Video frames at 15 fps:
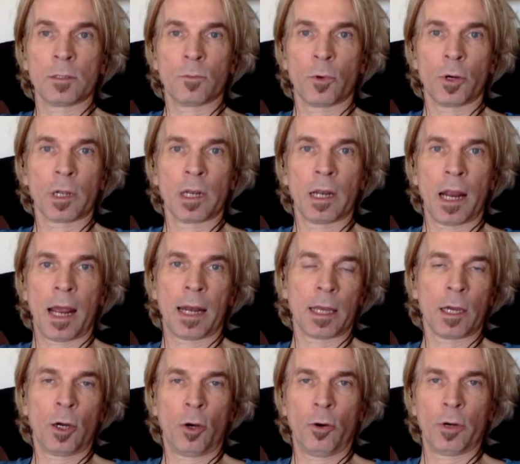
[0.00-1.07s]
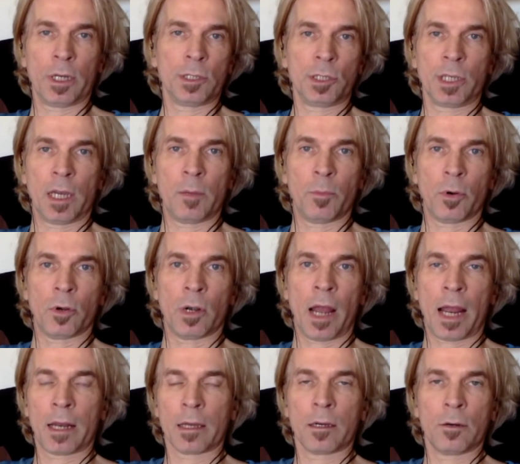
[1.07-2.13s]
to work in an anechoic chamber. An
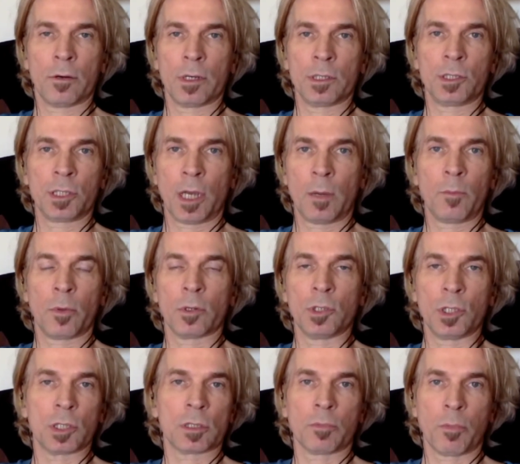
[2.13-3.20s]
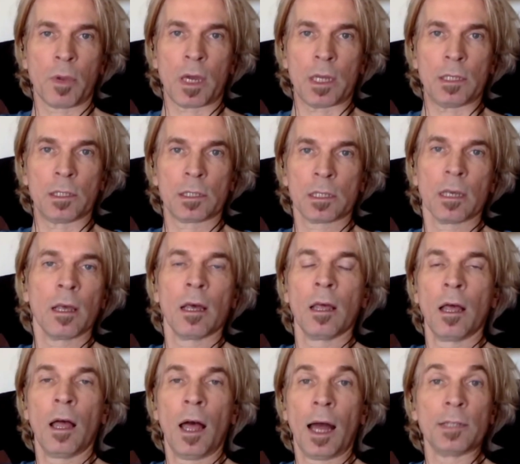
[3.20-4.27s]
anechoic chamber just means
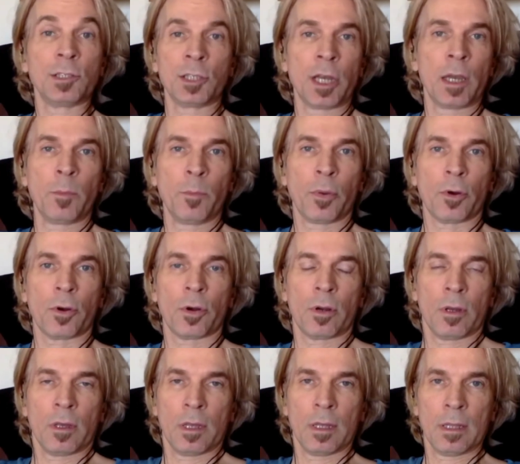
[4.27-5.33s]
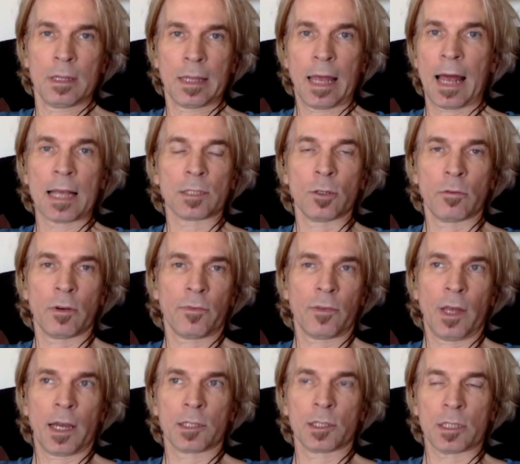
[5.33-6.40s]
a chamber that has no
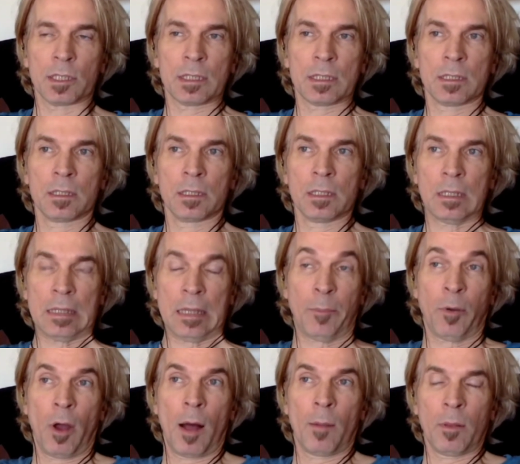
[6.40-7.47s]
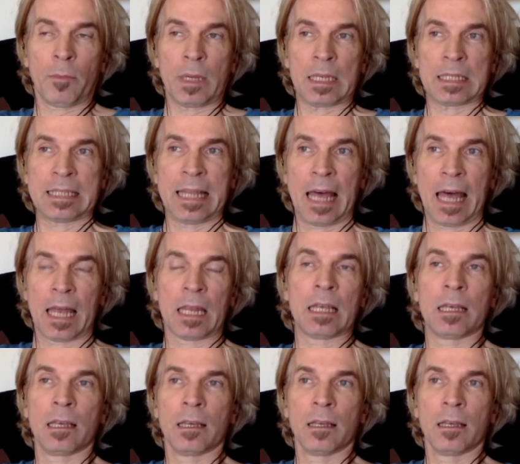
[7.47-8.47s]
reflections. The problem is that